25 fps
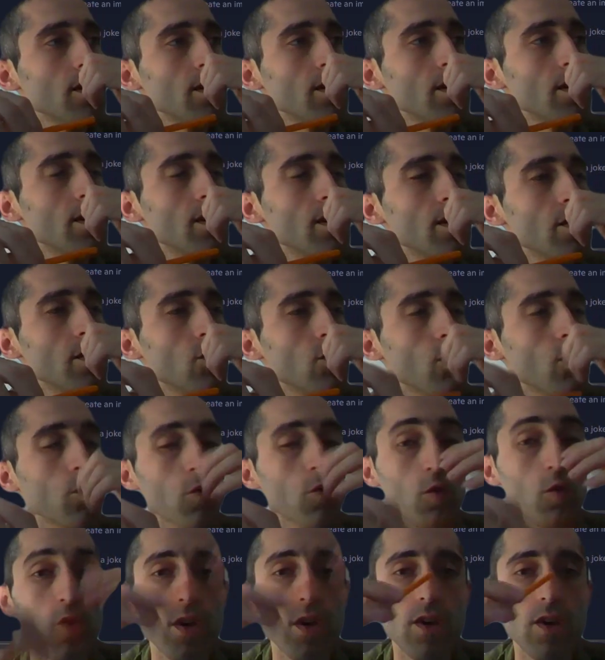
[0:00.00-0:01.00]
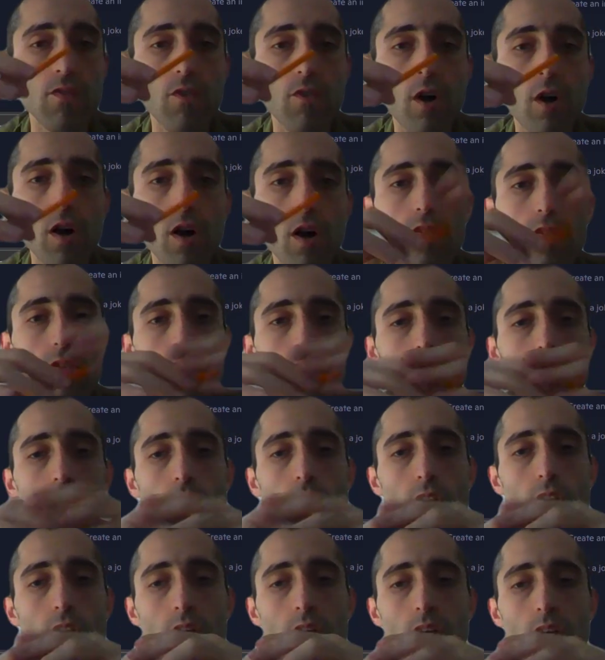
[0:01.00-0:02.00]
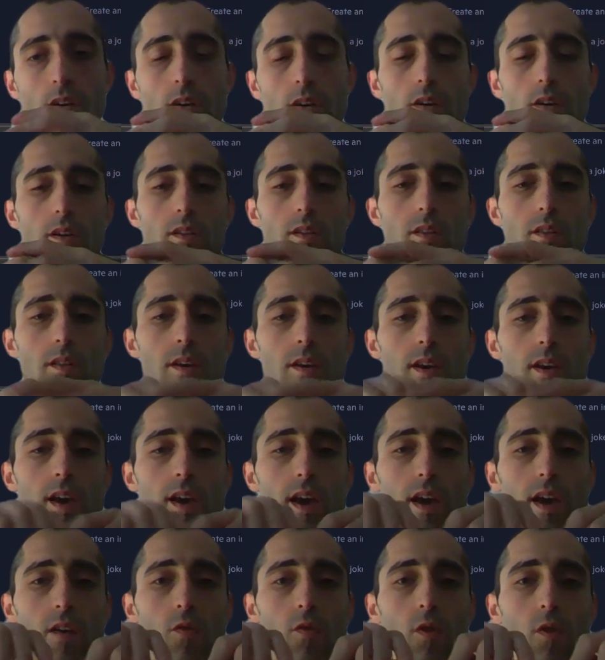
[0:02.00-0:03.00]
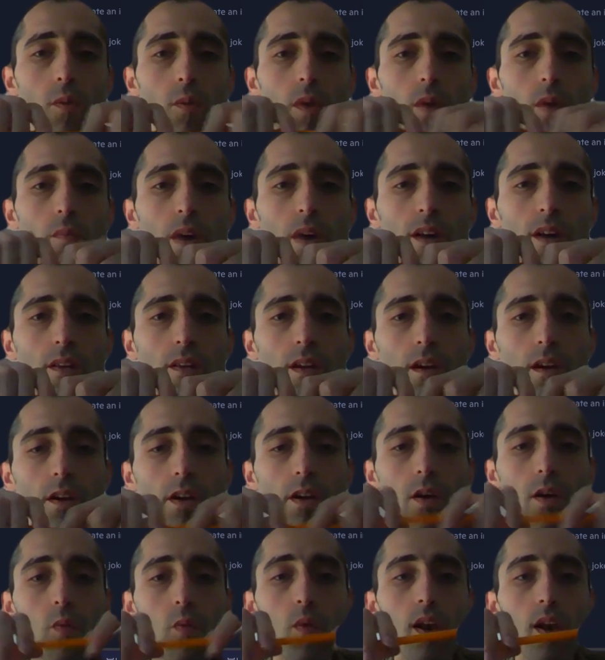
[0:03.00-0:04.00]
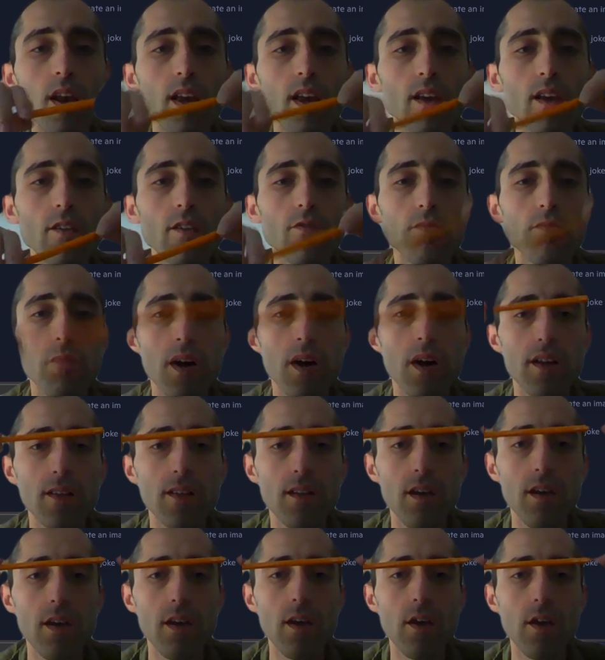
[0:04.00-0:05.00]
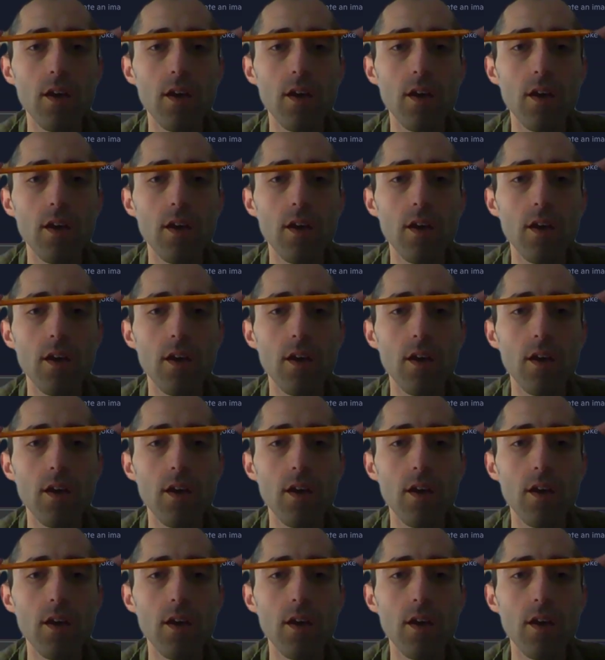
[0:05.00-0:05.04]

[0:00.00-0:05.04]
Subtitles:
when we give oxygen, the aerobic bacteria will live. But